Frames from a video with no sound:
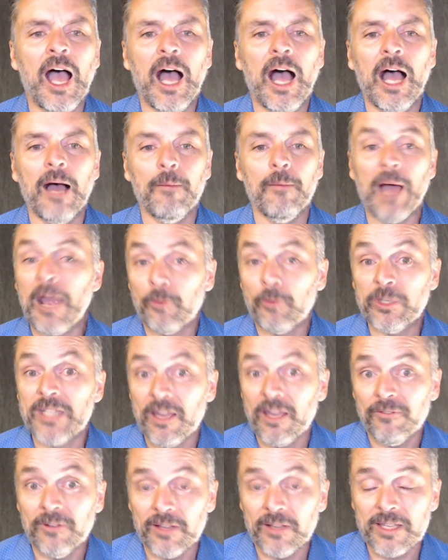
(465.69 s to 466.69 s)
I would
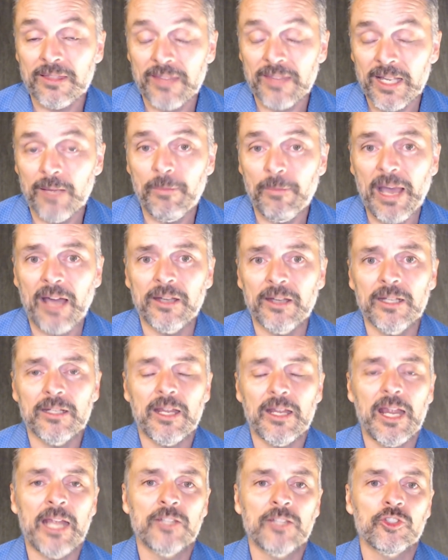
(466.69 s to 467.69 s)
definitely think about it
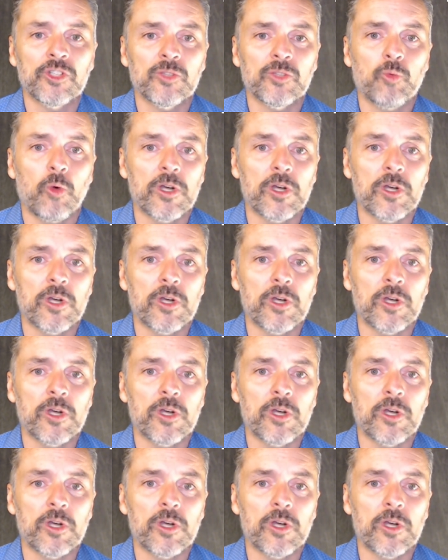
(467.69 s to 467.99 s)
and just